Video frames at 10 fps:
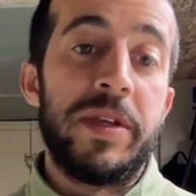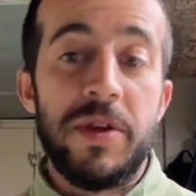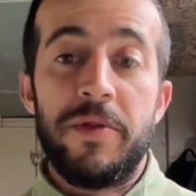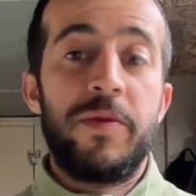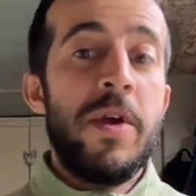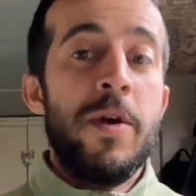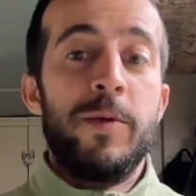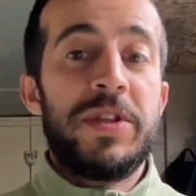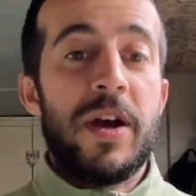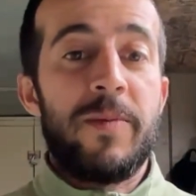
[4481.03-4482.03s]
So if
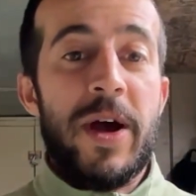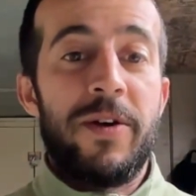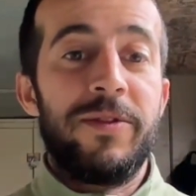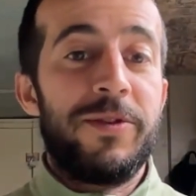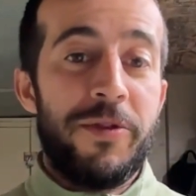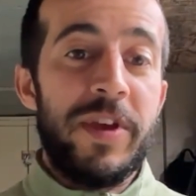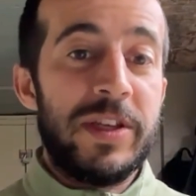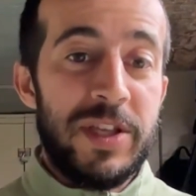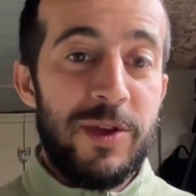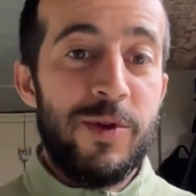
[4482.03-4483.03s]
we talk about little
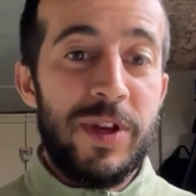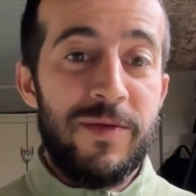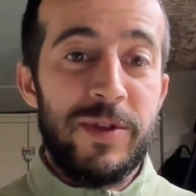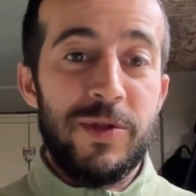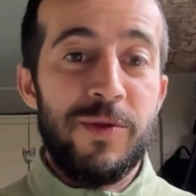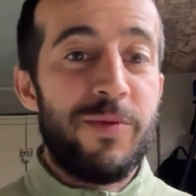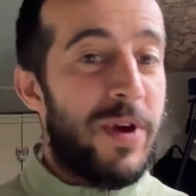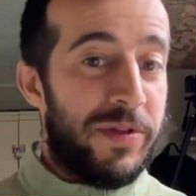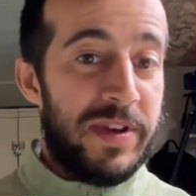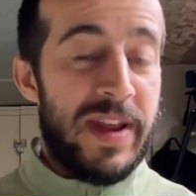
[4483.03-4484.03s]
things that you could even do
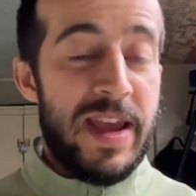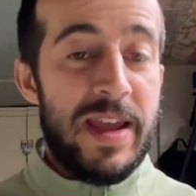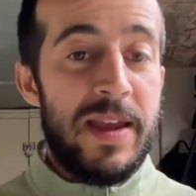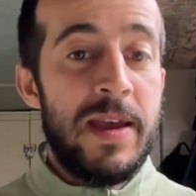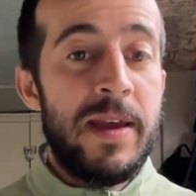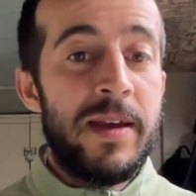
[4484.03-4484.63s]
throughout the day,